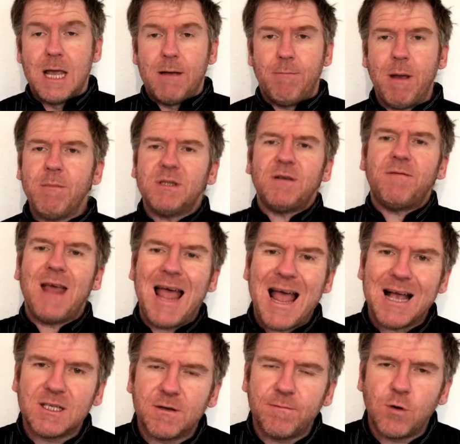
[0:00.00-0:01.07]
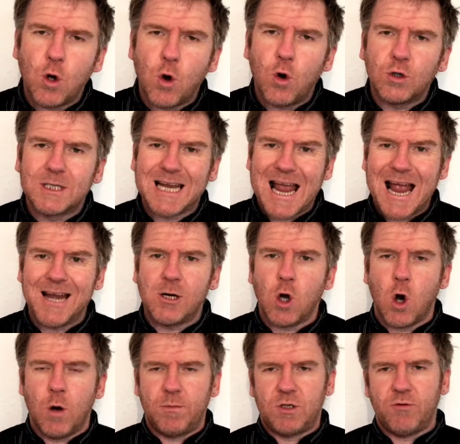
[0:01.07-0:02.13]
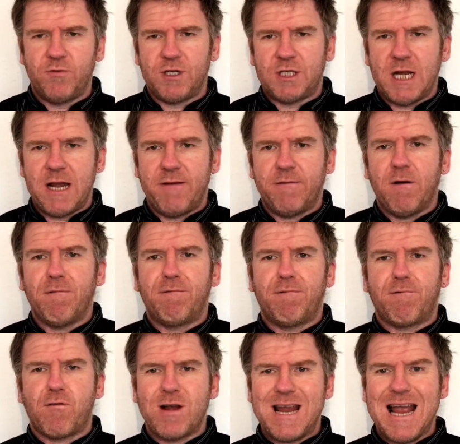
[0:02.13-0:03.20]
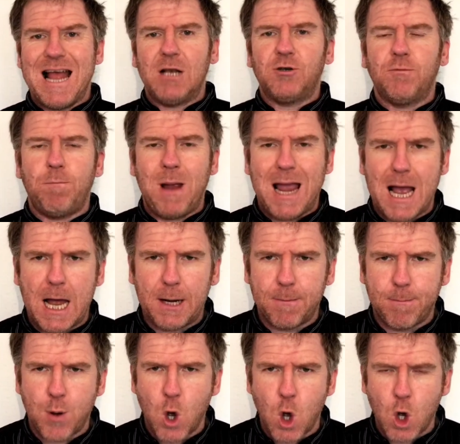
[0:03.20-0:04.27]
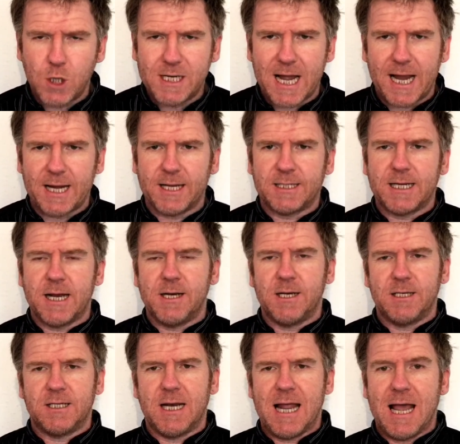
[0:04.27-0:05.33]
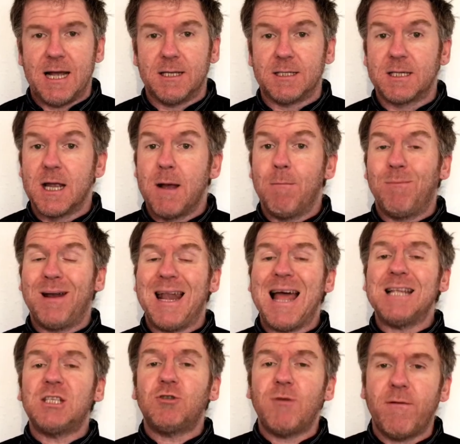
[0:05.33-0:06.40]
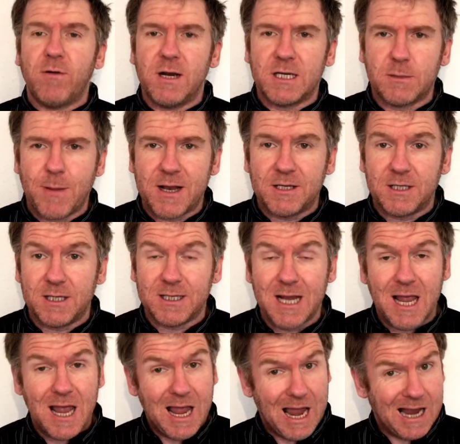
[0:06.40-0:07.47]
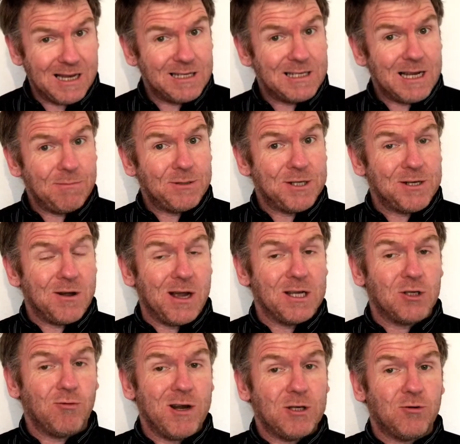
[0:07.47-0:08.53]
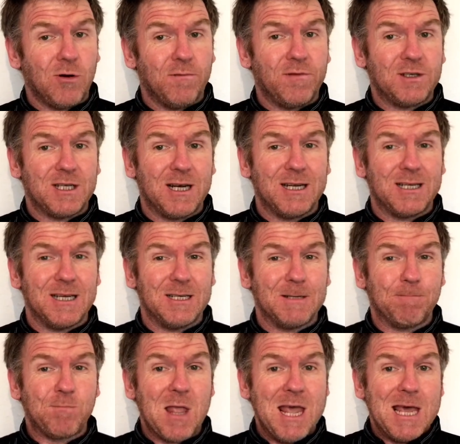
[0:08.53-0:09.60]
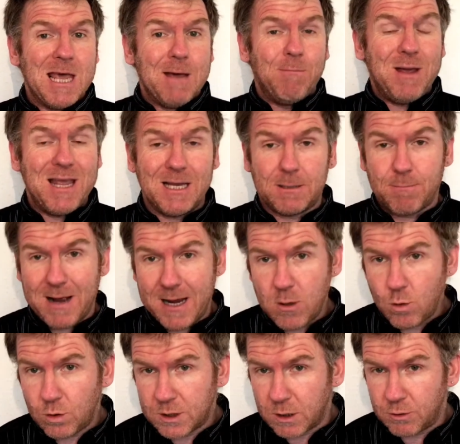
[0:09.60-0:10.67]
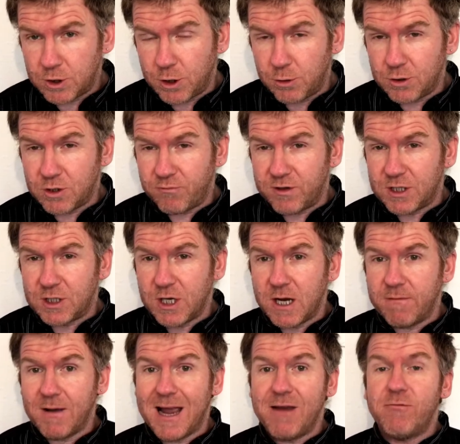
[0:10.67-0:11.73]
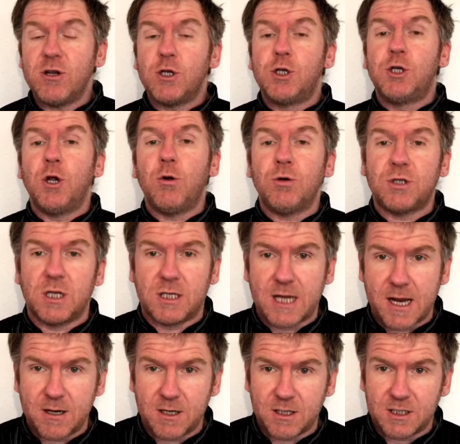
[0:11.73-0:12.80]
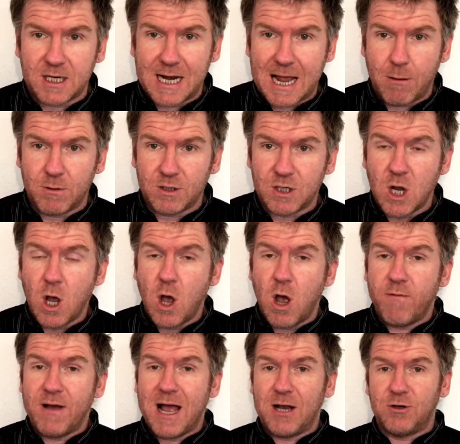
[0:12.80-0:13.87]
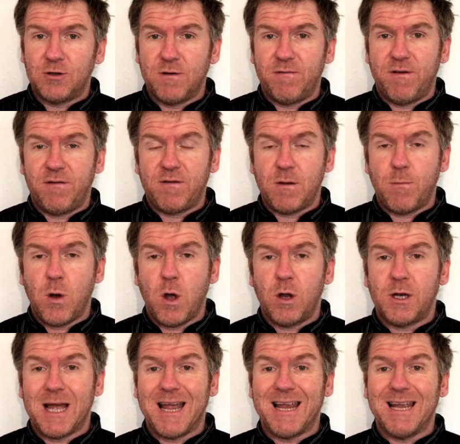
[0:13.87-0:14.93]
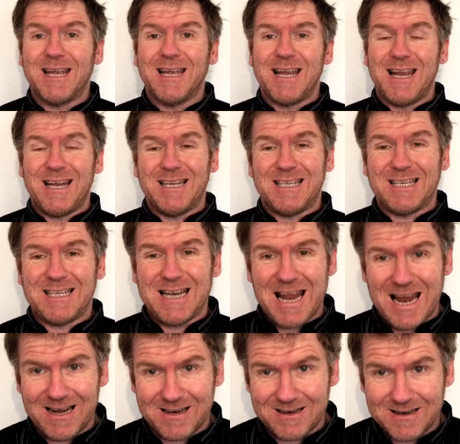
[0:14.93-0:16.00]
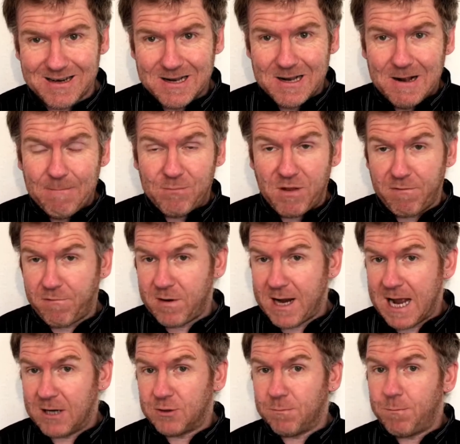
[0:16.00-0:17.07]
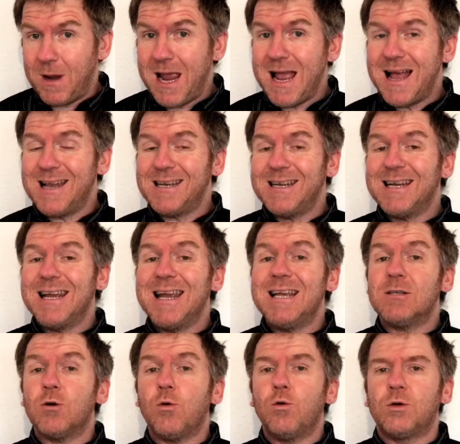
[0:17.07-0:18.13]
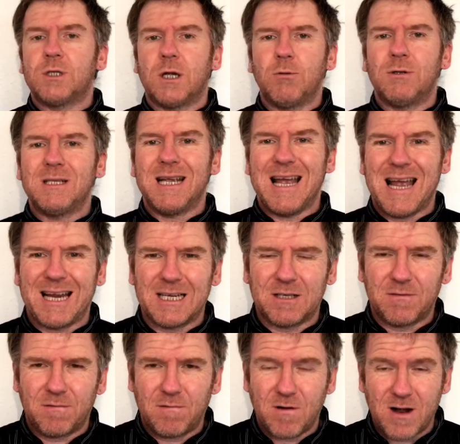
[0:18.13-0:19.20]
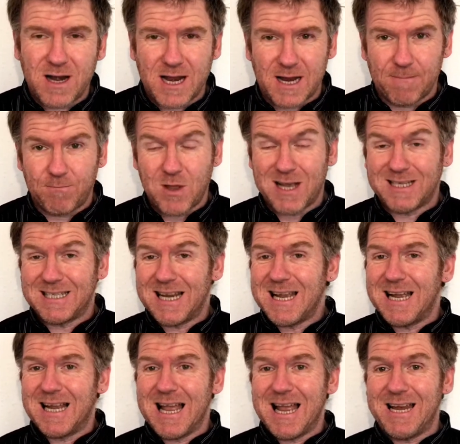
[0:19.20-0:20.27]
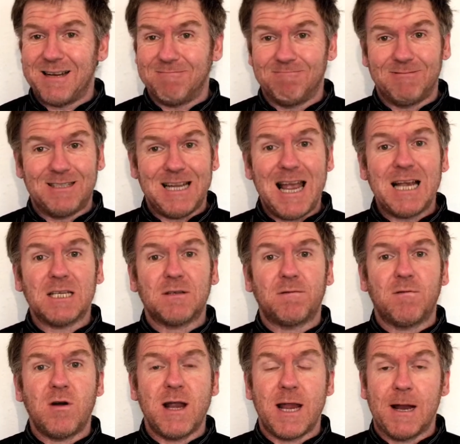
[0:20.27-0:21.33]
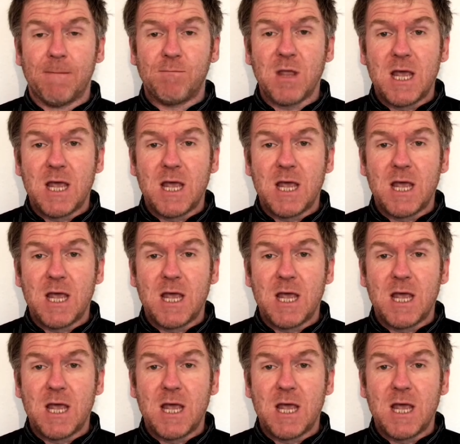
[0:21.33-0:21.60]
Members of the House of Lords can opt to receive £300 per day attendance allowance, plus travel expenses and subsidised restaurant facilities. Peers may also choose to receive a reduced attendance allowance of £150 per day instead. The £300 is also tax-free. I say again, tax-free.